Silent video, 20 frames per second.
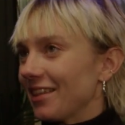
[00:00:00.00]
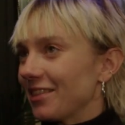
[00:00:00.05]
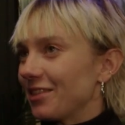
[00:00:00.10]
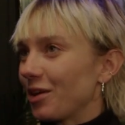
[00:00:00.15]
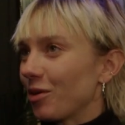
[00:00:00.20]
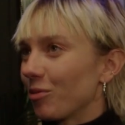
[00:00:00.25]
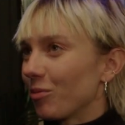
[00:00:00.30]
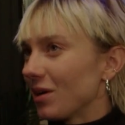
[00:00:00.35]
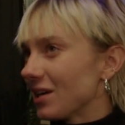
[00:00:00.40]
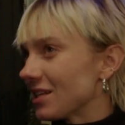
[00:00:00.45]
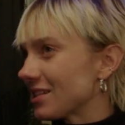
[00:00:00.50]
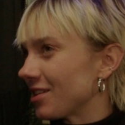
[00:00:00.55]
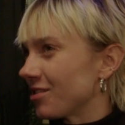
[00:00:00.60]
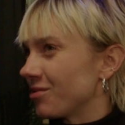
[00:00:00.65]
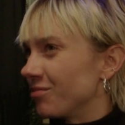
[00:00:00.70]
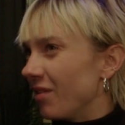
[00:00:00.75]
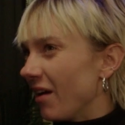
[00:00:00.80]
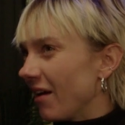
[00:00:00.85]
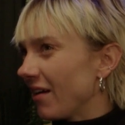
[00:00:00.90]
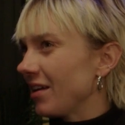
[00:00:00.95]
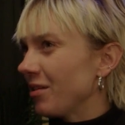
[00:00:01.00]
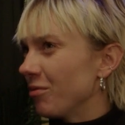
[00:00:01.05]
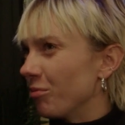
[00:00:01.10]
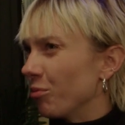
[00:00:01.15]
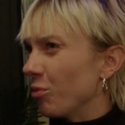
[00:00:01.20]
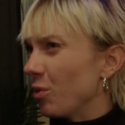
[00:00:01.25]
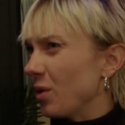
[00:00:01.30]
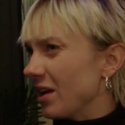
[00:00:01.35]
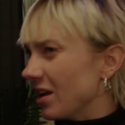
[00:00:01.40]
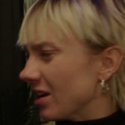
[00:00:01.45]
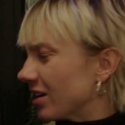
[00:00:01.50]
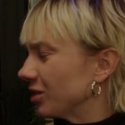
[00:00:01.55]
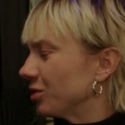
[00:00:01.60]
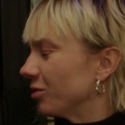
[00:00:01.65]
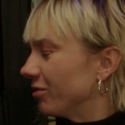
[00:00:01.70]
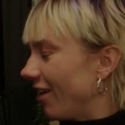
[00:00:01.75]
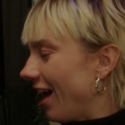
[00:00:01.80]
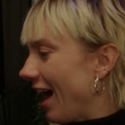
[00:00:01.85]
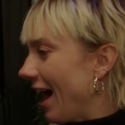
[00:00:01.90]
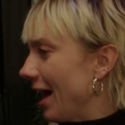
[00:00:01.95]
there was this very weird
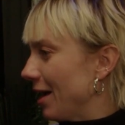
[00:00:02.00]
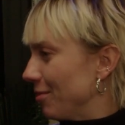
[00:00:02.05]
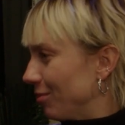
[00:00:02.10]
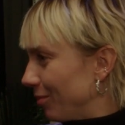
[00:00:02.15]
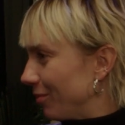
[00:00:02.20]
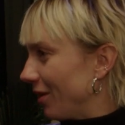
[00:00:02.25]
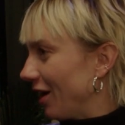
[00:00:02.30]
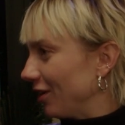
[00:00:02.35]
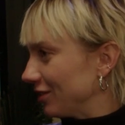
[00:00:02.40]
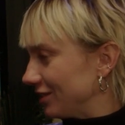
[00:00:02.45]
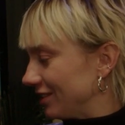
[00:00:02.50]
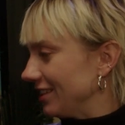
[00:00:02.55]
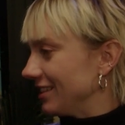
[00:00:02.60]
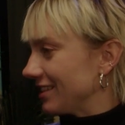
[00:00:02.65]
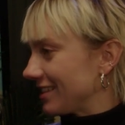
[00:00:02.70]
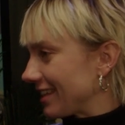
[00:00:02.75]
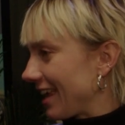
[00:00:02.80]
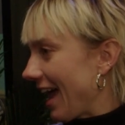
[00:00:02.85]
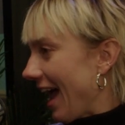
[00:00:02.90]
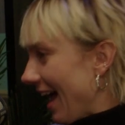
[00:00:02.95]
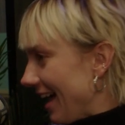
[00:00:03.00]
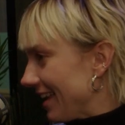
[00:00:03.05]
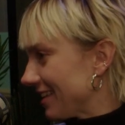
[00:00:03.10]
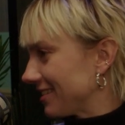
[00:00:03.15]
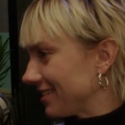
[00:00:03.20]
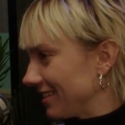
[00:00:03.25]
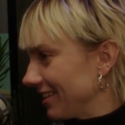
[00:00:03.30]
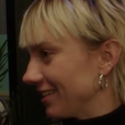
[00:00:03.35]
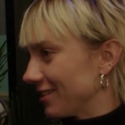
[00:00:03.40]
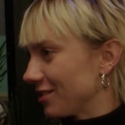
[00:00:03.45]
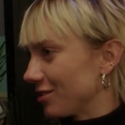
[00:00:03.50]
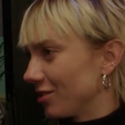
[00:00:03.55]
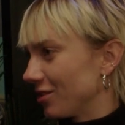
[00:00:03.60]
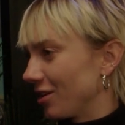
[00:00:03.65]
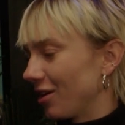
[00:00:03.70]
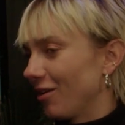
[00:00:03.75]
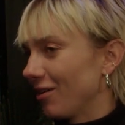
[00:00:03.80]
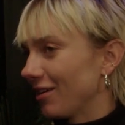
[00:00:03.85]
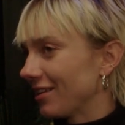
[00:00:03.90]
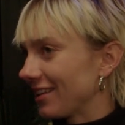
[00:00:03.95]
vibe about these castings,
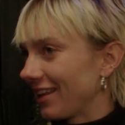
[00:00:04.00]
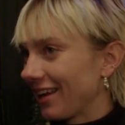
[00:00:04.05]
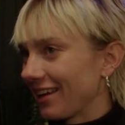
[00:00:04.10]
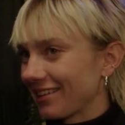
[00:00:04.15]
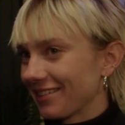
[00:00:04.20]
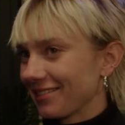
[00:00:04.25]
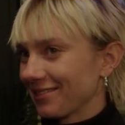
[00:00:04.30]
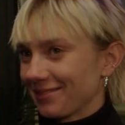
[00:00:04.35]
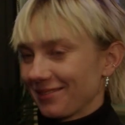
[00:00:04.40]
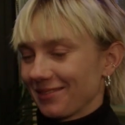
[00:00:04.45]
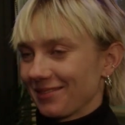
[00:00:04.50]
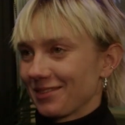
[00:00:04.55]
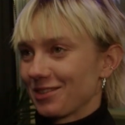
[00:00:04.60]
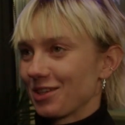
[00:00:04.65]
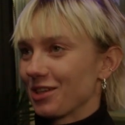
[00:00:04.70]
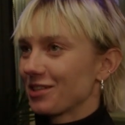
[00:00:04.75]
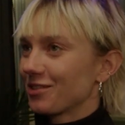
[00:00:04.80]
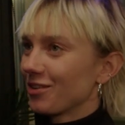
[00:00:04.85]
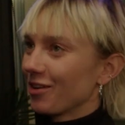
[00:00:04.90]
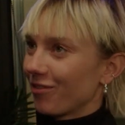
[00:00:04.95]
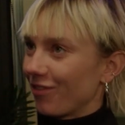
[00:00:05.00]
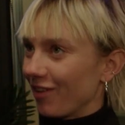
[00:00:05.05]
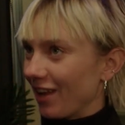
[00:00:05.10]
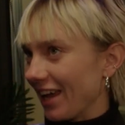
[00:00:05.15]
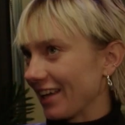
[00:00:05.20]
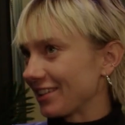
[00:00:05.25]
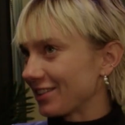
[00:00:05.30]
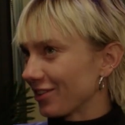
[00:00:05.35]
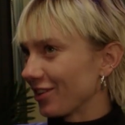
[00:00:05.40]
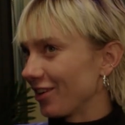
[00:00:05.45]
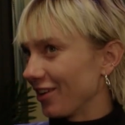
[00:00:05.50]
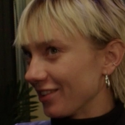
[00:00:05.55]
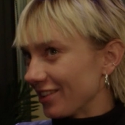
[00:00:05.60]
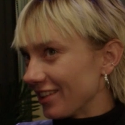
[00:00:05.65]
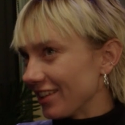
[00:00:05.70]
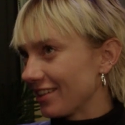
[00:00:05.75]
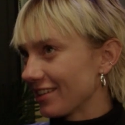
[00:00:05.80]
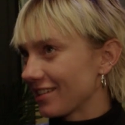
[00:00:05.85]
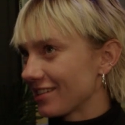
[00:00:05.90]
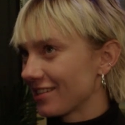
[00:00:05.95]
like just reflecting on
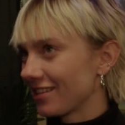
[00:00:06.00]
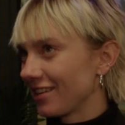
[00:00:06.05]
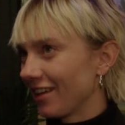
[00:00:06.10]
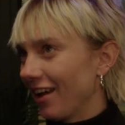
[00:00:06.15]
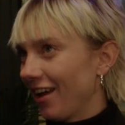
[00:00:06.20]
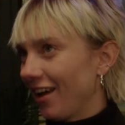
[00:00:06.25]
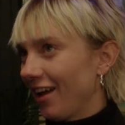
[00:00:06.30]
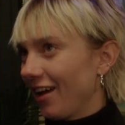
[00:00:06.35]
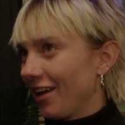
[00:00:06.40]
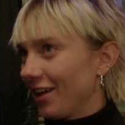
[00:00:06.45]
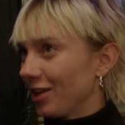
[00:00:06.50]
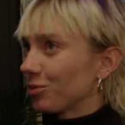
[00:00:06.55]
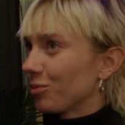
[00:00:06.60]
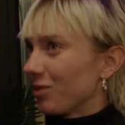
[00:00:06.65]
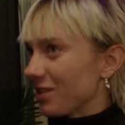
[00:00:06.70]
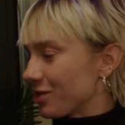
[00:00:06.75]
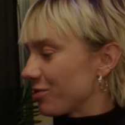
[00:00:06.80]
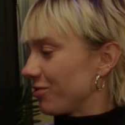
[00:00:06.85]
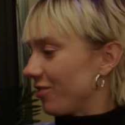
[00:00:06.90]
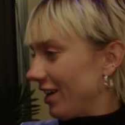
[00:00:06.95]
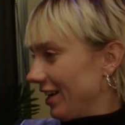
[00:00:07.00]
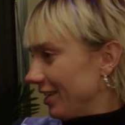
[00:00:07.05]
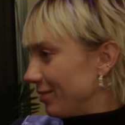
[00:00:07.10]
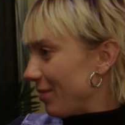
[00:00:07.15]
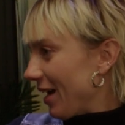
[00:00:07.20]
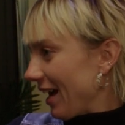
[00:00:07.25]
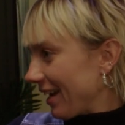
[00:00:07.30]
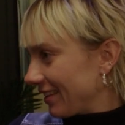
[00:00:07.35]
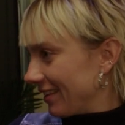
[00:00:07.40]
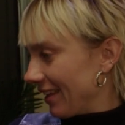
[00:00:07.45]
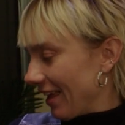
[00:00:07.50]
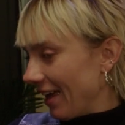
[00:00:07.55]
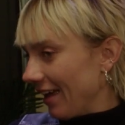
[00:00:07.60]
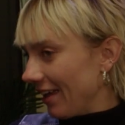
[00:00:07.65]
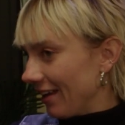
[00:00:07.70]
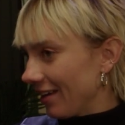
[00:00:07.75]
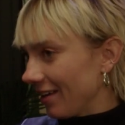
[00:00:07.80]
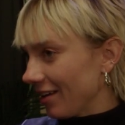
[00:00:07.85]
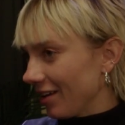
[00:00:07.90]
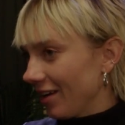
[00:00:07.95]
this, it was fun back
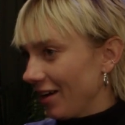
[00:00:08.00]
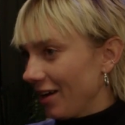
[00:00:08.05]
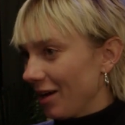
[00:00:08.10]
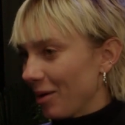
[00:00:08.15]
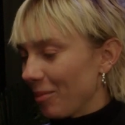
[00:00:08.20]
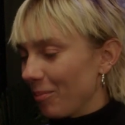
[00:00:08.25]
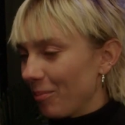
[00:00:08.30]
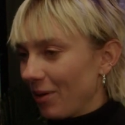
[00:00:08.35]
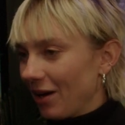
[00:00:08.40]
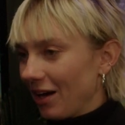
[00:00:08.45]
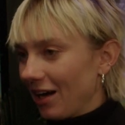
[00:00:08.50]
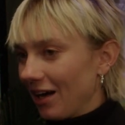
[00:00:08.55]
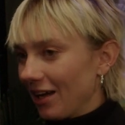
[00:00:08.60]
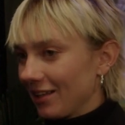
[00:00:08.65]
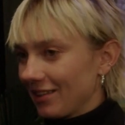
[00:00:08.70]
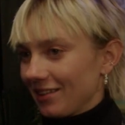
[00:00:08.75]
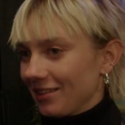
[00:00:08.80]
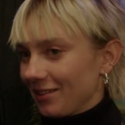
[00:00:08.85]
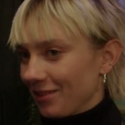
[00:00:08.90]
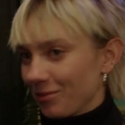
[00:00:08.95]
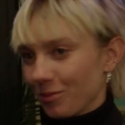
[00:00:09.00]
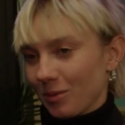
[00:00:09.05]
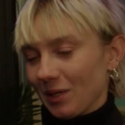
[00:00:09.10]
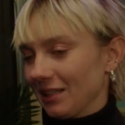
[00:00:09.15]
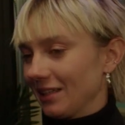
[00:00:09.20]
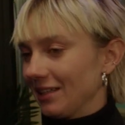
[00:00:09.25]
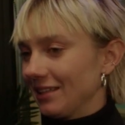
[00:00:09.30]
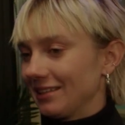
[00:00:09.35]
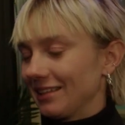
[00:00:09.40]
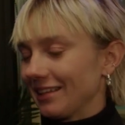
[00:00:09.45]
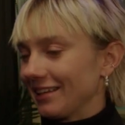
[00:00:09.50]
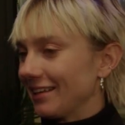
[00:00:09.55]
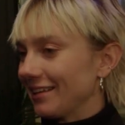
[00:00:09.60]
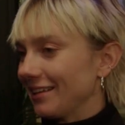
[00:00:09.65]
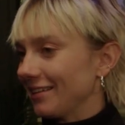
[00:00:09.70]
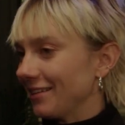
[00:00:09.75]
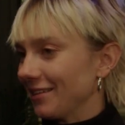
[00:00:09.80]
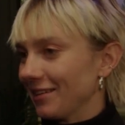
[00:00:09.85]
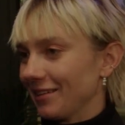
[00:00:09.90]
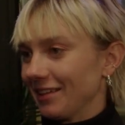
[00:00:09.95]
then, but it
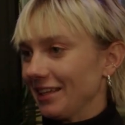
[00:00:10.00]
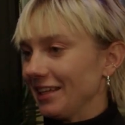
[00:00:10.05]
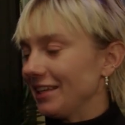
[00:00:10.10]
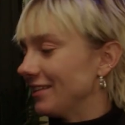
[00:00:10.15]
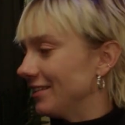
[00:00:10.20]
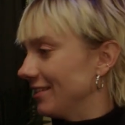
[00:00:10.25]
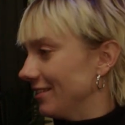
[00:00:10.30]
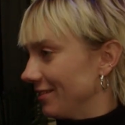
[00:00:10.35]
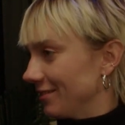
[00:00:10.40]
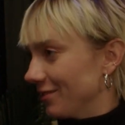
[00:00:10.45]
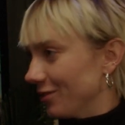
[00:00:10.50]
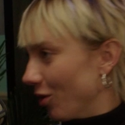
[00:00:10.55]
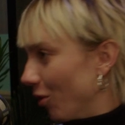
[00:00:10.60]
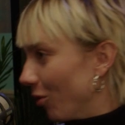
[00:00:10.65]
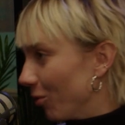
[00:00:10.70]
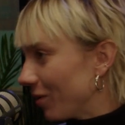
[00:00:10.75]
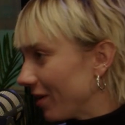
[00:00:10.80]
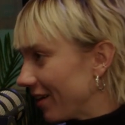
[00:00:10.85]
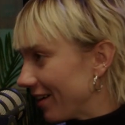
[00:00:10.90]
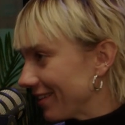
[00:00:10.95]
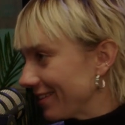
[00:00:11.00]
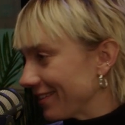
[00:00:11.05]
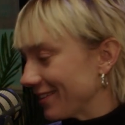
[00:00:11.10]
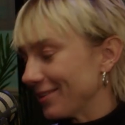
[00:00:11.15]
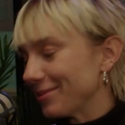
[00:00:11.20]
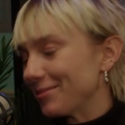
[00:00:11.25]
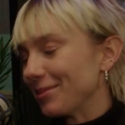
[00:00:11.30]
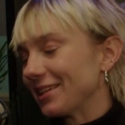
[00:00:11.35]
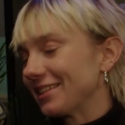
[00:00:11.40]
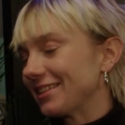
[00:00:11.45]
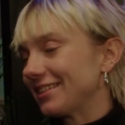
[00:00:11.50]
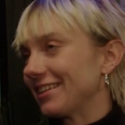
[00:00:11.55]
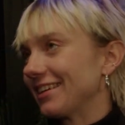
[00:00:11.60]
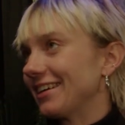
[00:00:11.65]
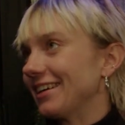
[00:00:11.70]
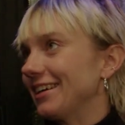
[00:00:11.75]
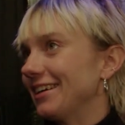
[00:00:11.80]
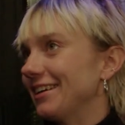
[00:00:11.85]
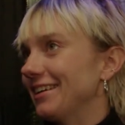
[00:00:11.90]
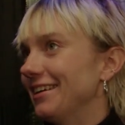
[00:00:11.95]
didn't lead nowhere, but
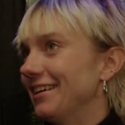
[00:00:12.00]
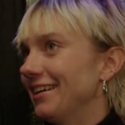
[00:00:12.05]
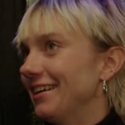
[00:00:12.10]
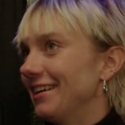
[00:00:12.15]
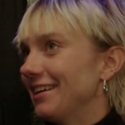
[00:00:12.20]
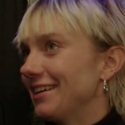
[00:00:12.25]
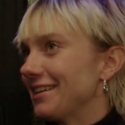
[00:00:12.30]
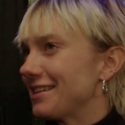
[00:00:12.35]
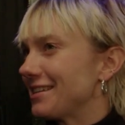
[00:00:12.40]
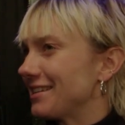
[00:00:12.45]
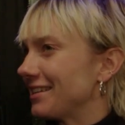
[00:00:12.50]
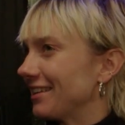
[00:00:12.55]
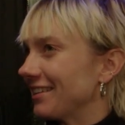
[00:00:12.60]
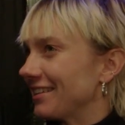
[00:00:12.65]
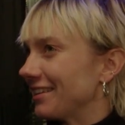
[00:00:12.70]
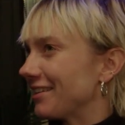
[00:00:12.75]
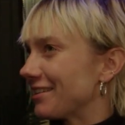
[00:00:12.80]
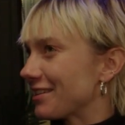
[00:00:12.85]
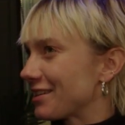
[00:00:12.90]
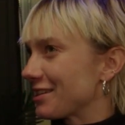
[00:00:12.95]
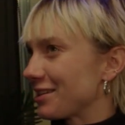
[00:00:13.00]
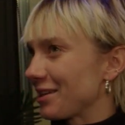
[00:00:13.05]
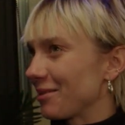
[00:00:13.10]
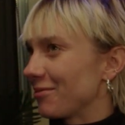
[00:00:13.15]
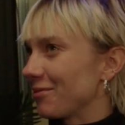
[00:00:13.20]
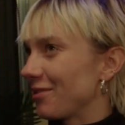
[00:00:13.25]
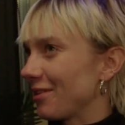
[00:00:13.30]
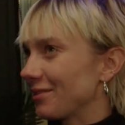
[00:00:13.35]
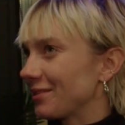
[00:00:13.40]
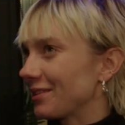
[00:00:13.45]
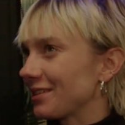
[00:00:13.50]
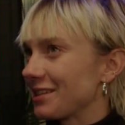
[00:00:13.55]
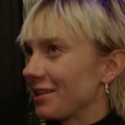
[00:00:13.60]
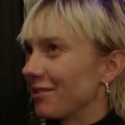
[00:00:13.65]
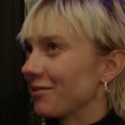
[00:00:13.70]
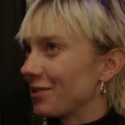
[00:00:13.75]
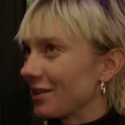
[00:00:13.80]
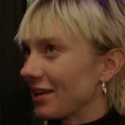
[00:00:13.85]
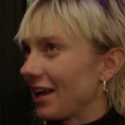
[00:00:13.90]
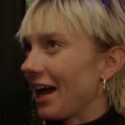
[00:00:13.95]
still there is
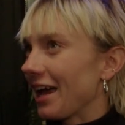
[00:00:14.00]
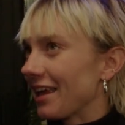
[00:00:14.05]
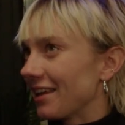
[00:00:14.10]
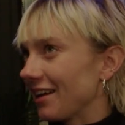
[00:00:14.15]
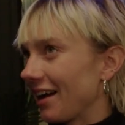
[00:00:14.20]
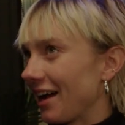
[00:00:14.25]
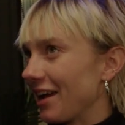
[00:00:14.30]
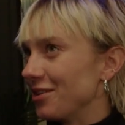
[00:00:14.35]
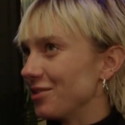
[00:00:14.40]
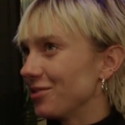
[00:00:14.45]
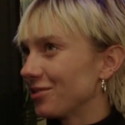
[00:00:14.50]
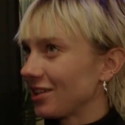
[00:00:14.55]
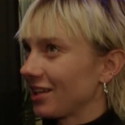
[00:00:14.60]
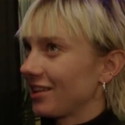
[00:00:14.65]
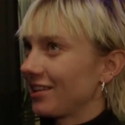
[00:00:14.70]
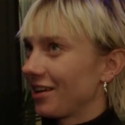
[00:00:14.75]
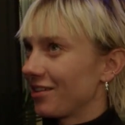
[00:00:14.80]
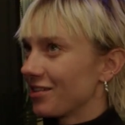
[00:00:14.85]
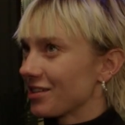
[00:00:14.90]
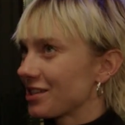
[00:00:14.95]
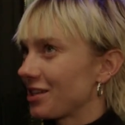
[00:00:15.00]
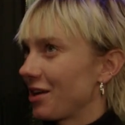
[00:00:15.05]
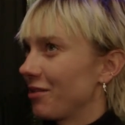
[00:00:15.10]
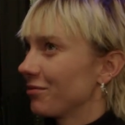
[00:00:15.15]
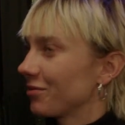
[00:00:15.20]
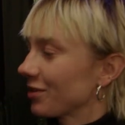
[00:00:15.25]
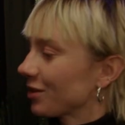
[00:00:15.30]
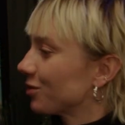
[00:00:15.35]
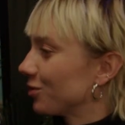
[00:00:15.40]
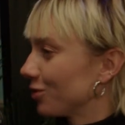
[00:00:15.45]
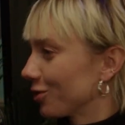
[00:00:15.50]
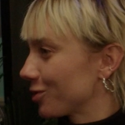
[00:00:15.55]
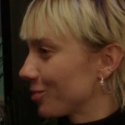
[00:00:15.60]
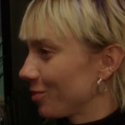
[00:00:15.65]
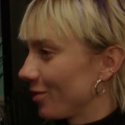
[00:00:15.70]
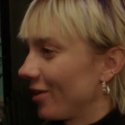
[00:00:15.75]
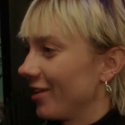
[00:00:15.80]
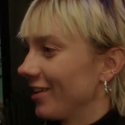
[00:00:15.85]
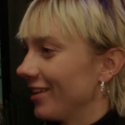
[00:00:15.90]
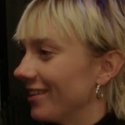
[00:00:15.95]
something, I knew that there is something to
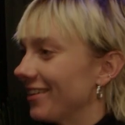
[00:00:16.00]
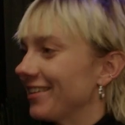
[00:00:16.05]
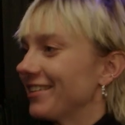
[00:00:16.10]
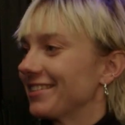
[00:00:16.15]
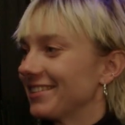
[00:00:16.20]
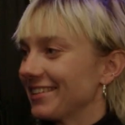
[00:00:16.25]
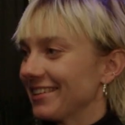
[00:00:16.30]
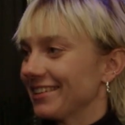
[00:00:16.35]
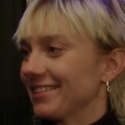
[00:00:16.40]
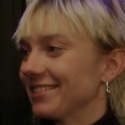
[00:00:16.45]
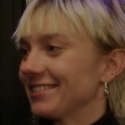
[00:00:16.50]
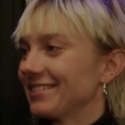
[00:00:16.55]
explore here, yeah.